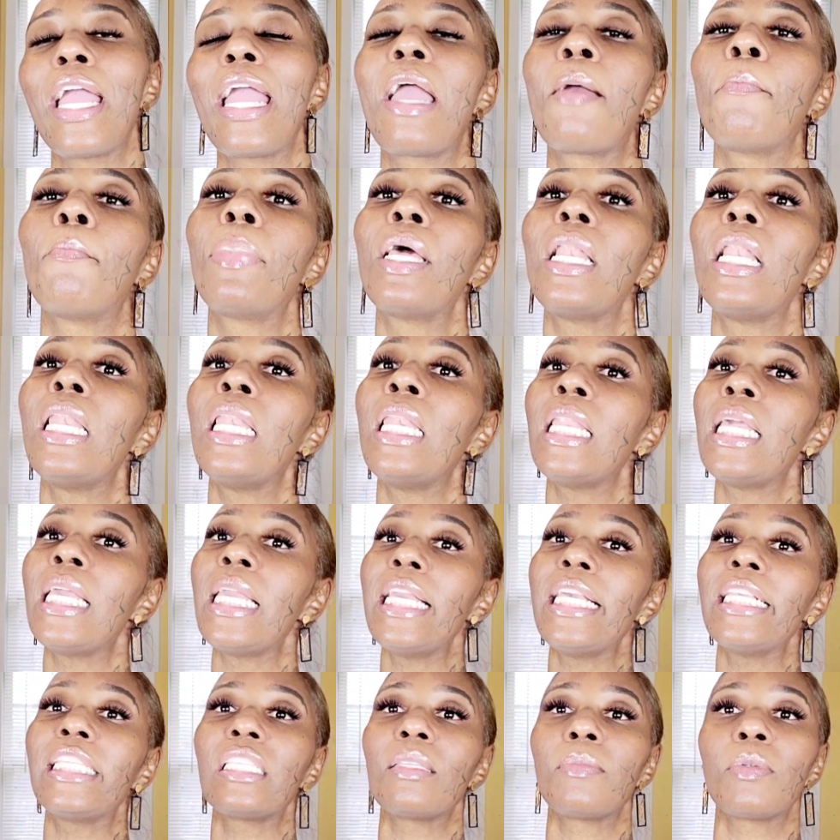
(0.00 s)
and
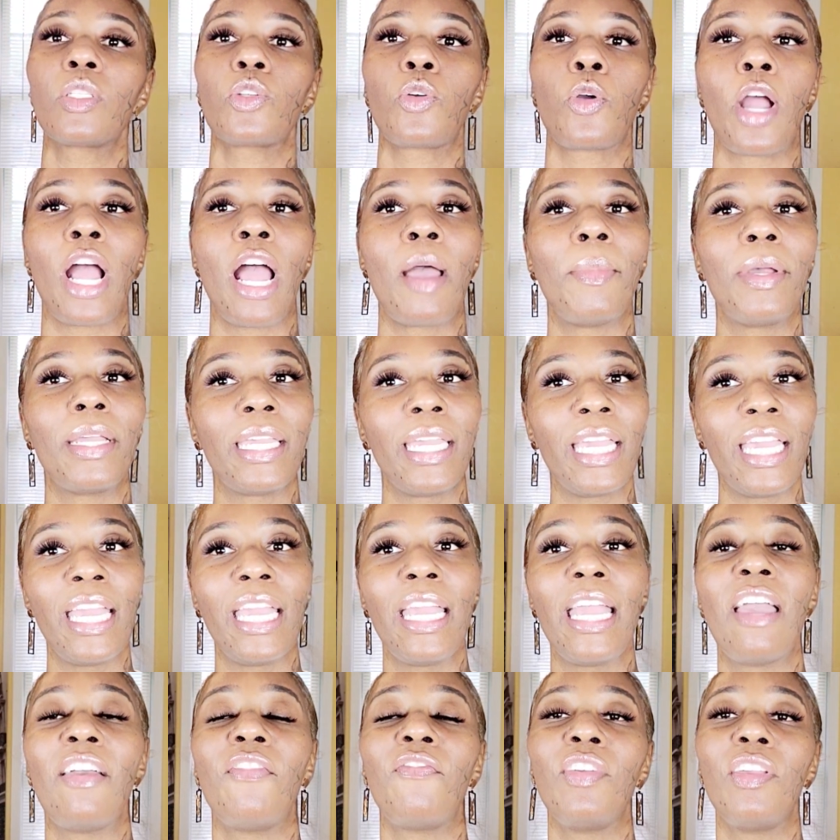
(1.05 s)
please subscribe.
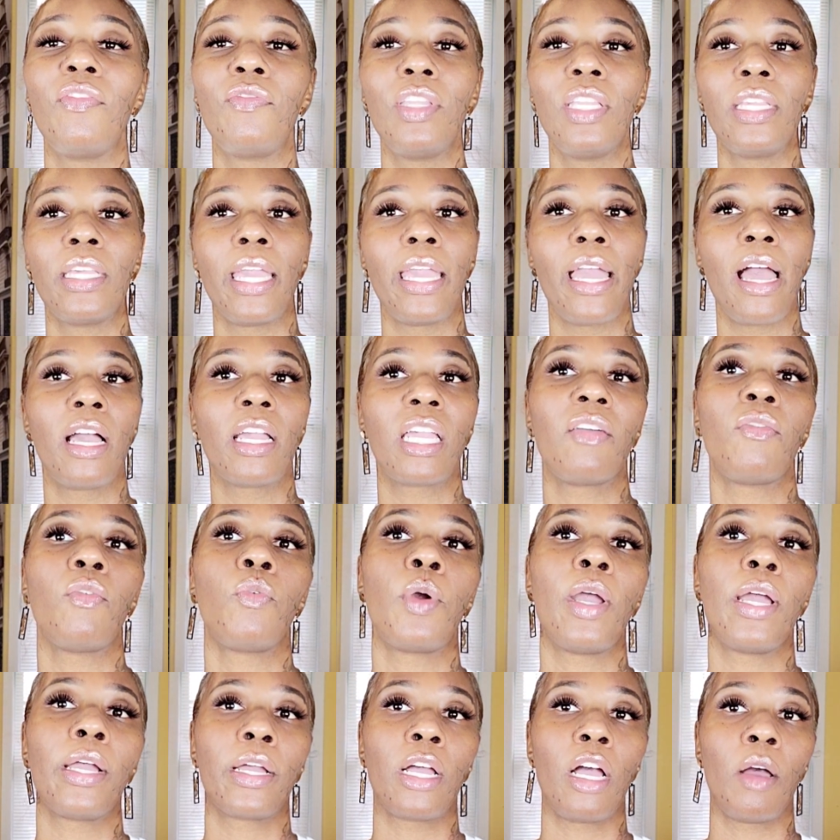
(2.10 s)
Again, at 50K, I'll give
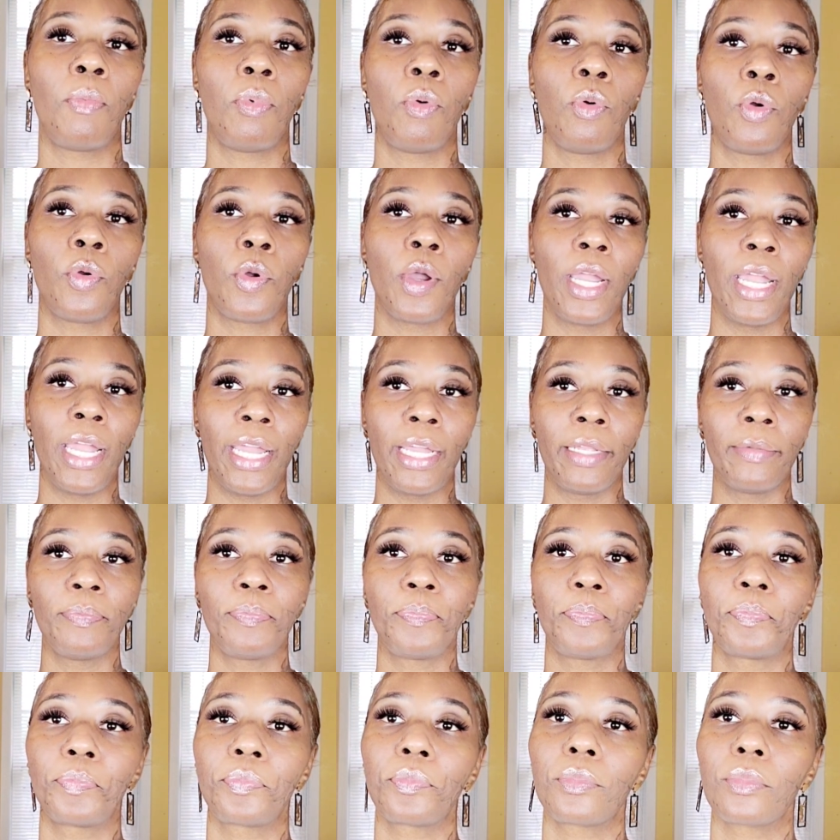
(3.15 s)
away a couple grand.